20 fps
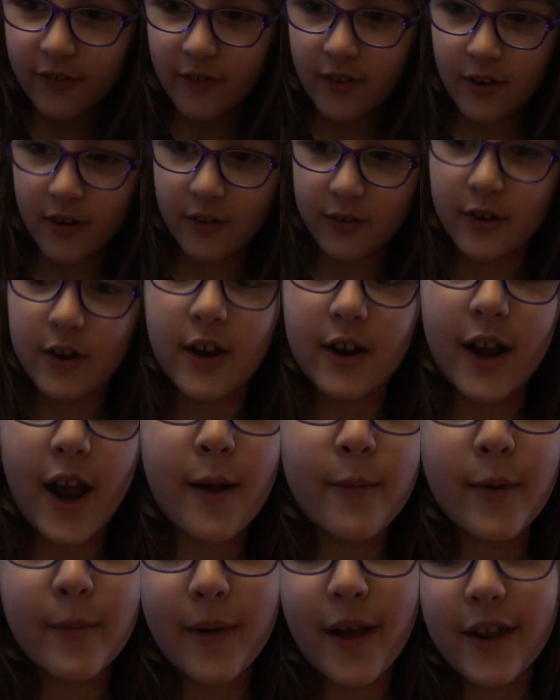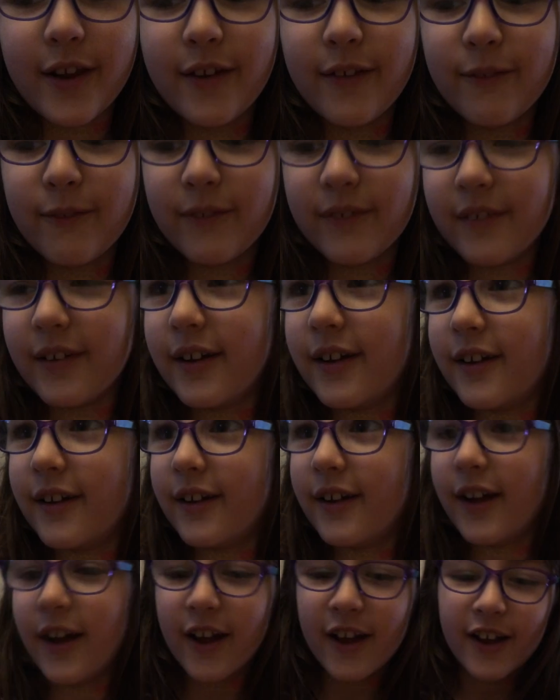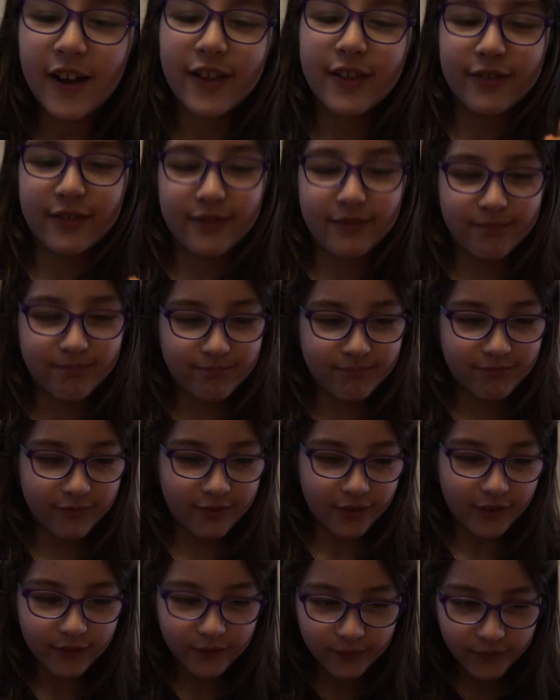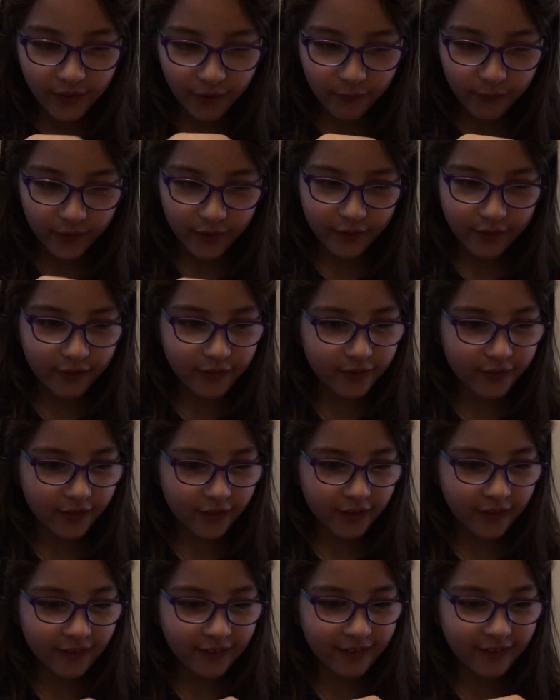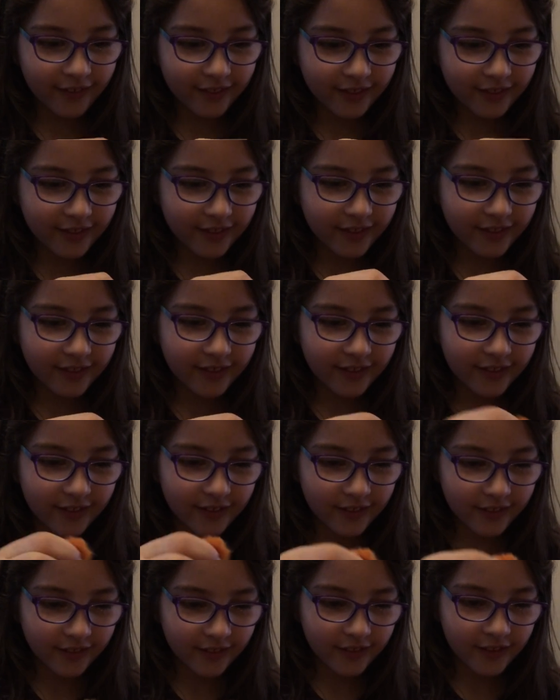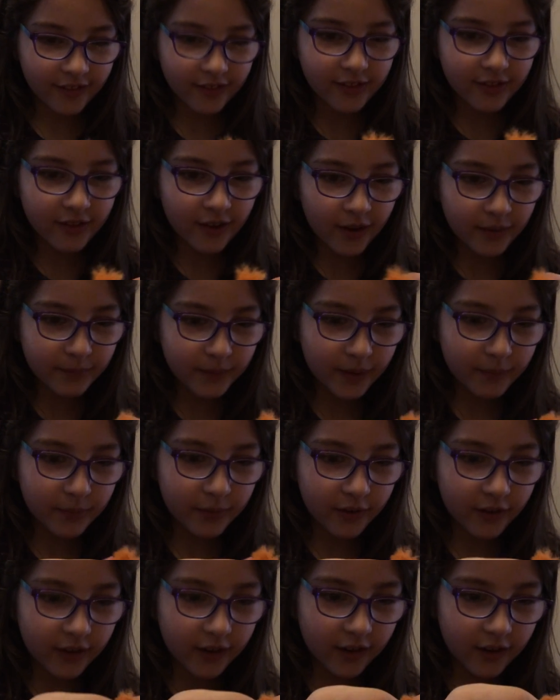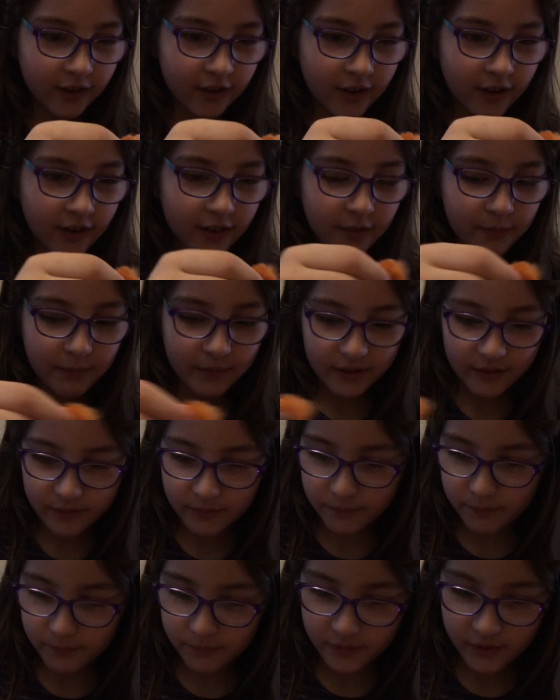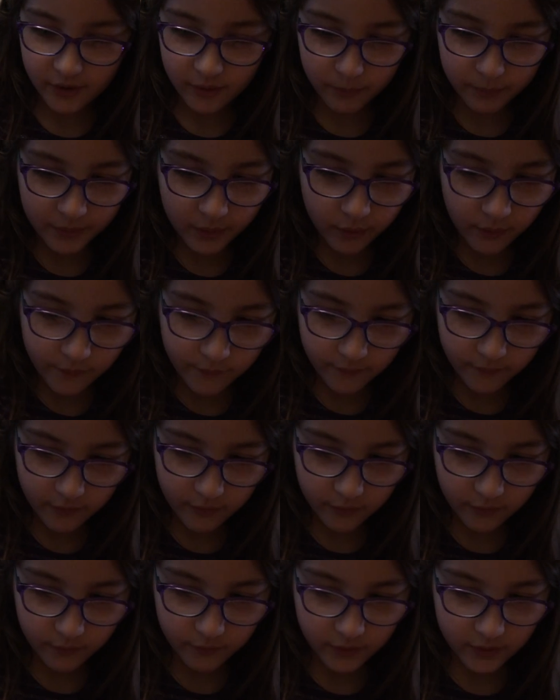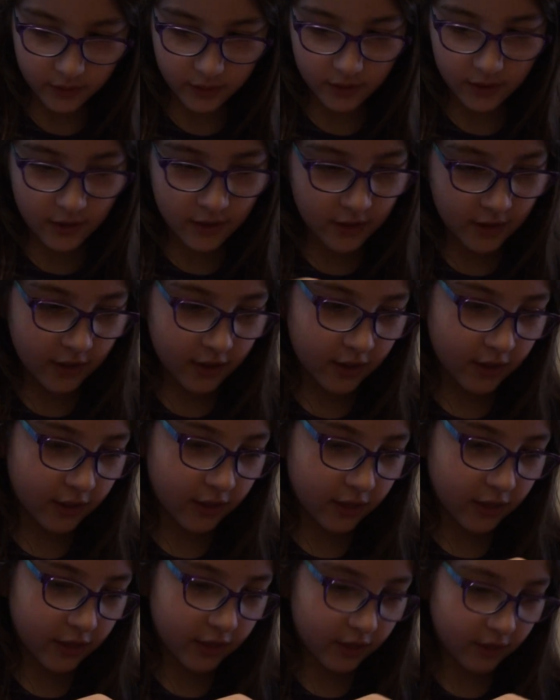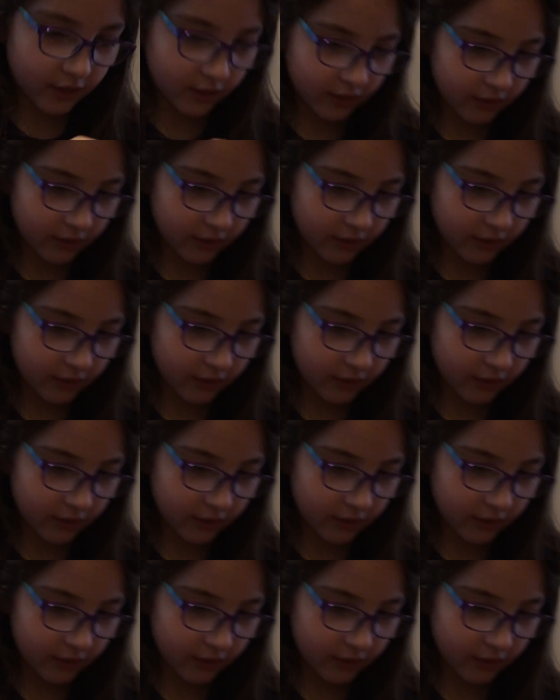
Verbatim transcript: the world. Cameraman, it's so fluffy, isn't it? Let's start by pulling a bit, little bit off of its ears.